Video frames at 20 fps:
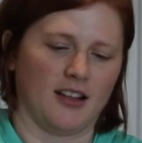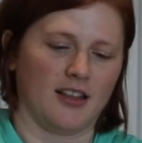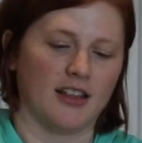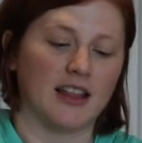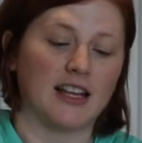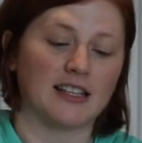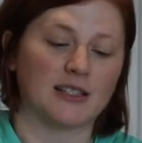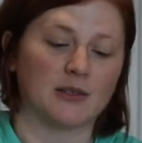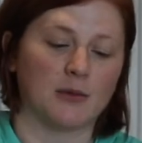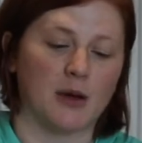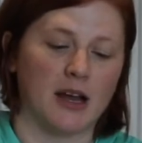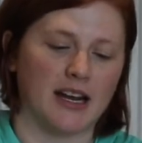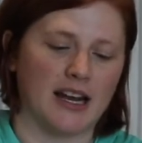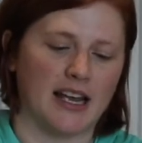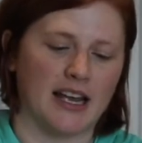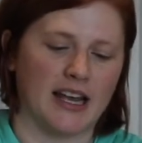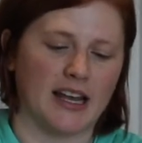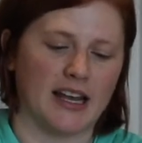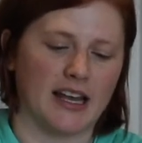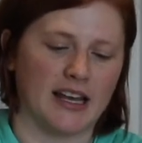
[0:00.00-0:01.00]
This
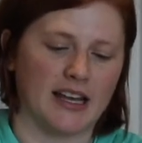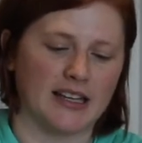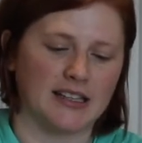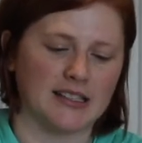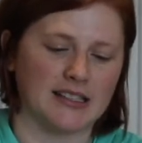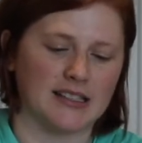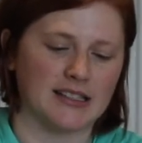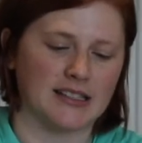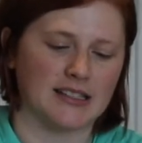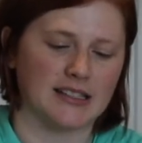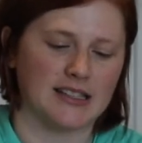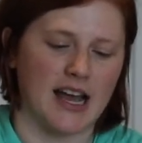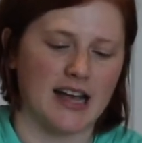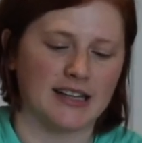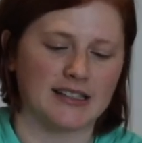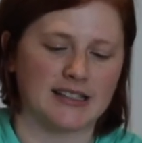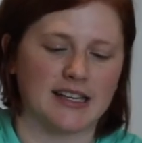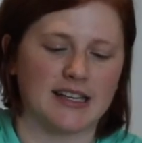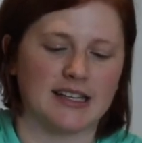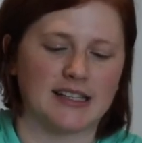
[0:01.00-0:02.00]
one is
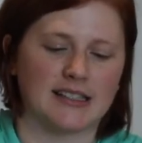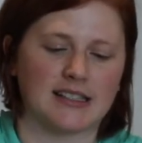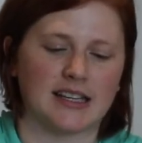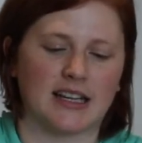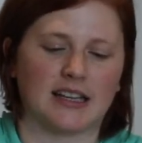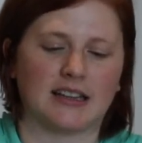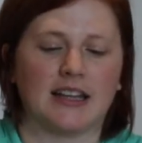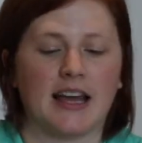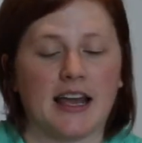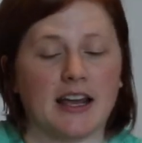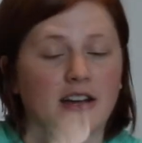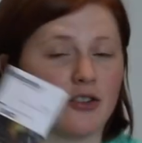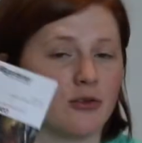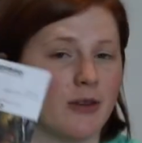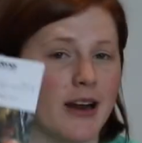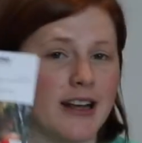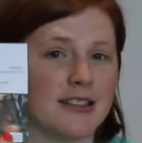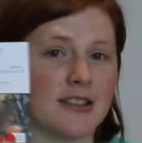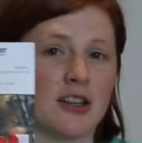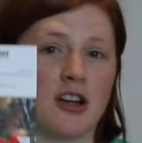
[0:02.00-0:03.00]
Tess's
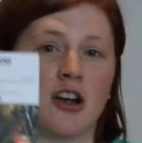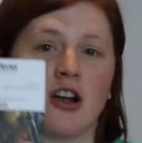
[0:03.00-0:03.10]
Landrace